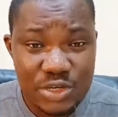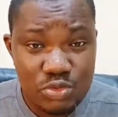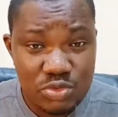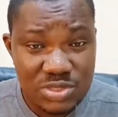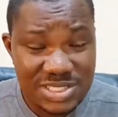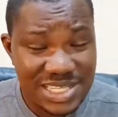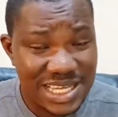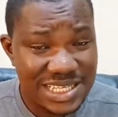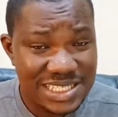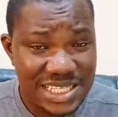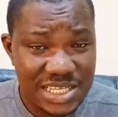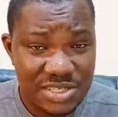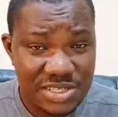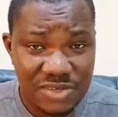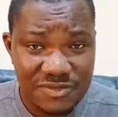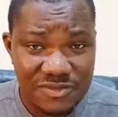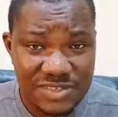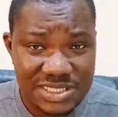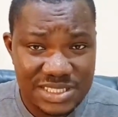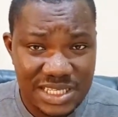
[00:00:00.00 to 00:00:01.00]
wolves at the end
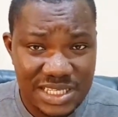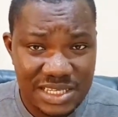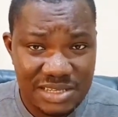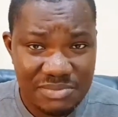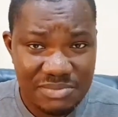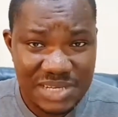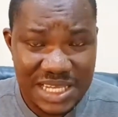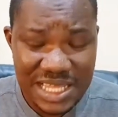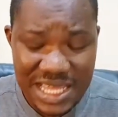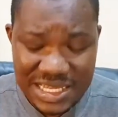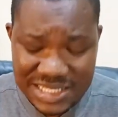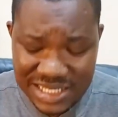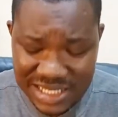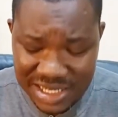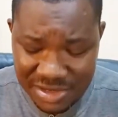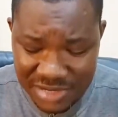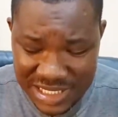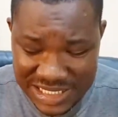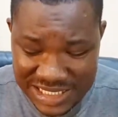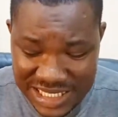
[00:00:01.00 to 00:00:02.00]
of the day. Players that
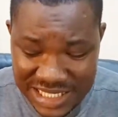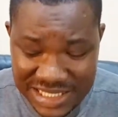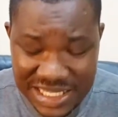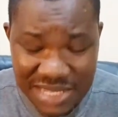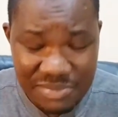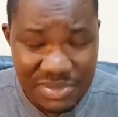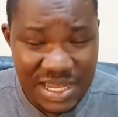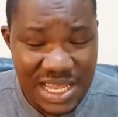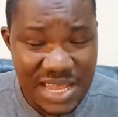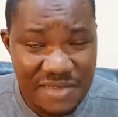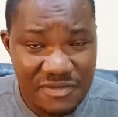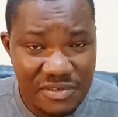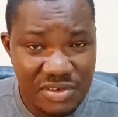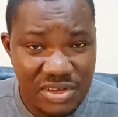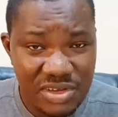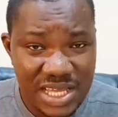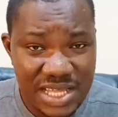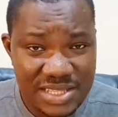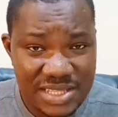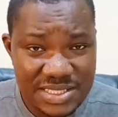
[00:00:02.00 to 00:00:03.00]
are rejected by every
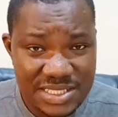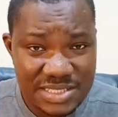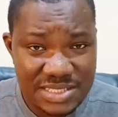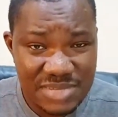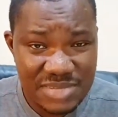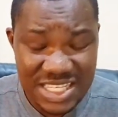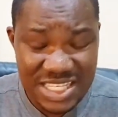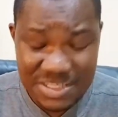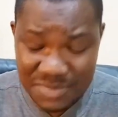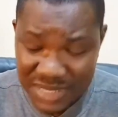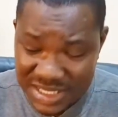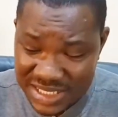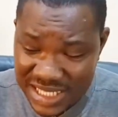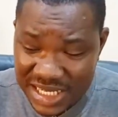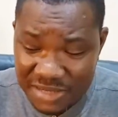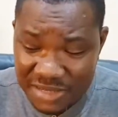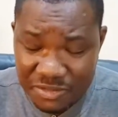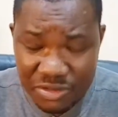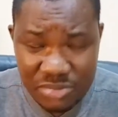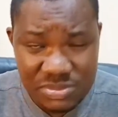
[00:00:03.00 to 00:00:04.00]
other team,
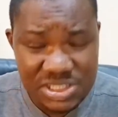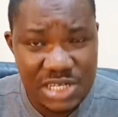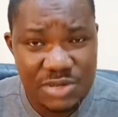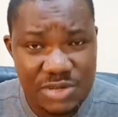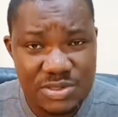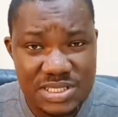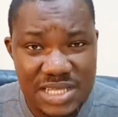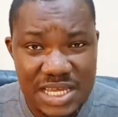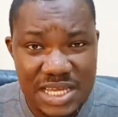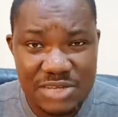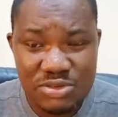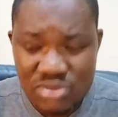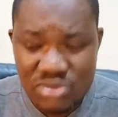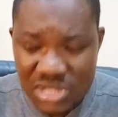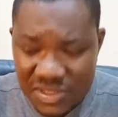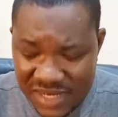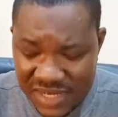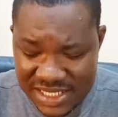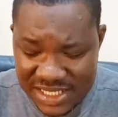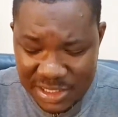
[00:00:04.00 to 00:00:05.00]
especially from Chelsea. I don't know
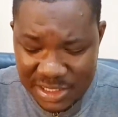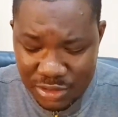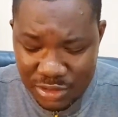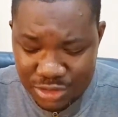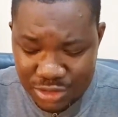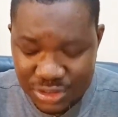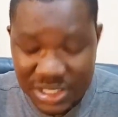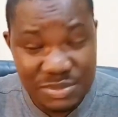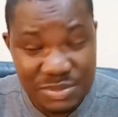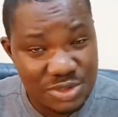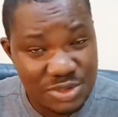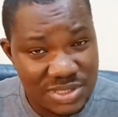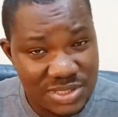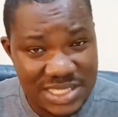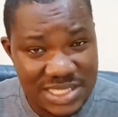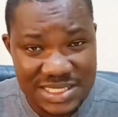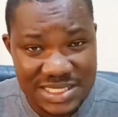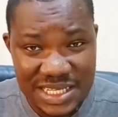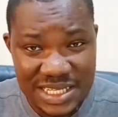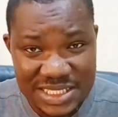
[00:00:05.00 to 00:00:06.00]
if there's a contract between
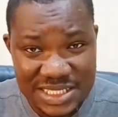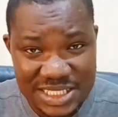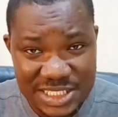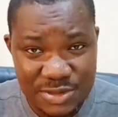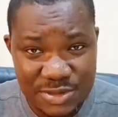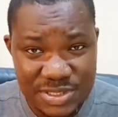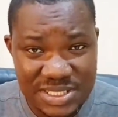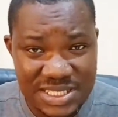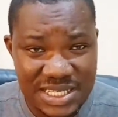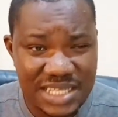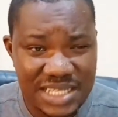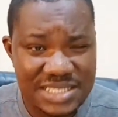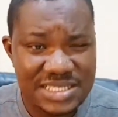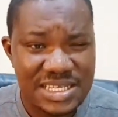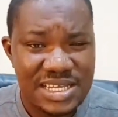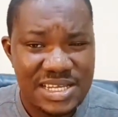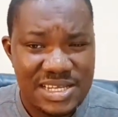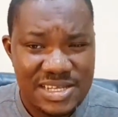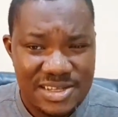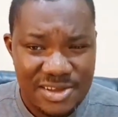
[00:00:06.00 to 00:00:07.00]
Arsenal and Chelsea that
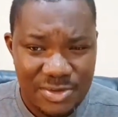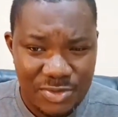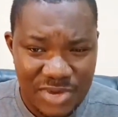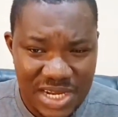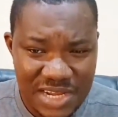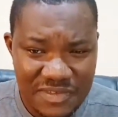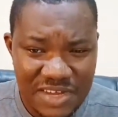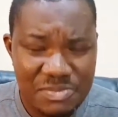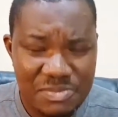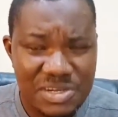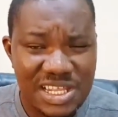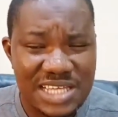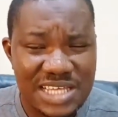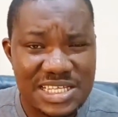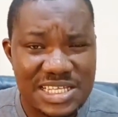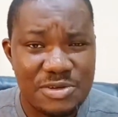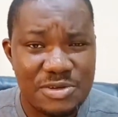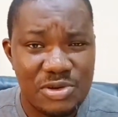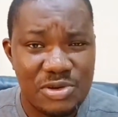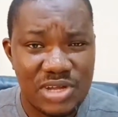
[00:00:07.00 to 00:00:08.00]
whatever players
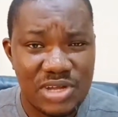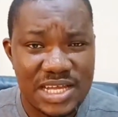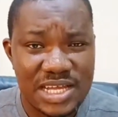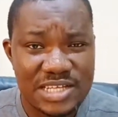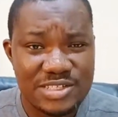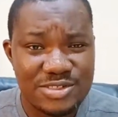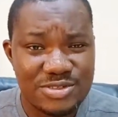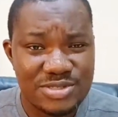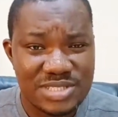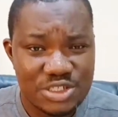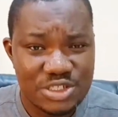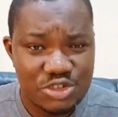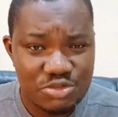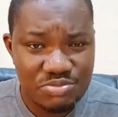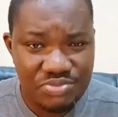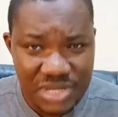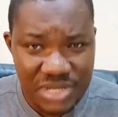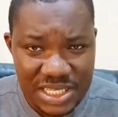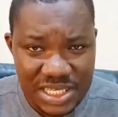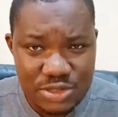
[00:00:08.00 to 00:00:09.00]
that no longer use, they should
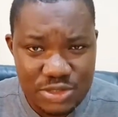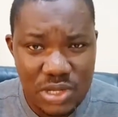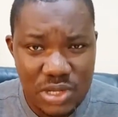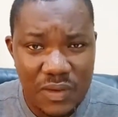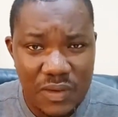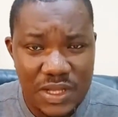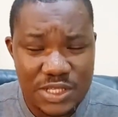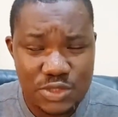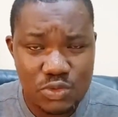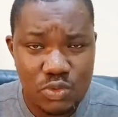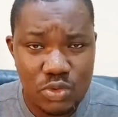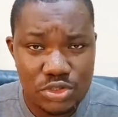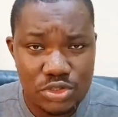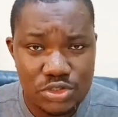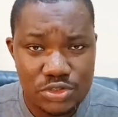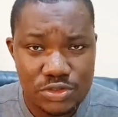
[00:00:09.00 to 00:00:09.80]
bring it to our squad.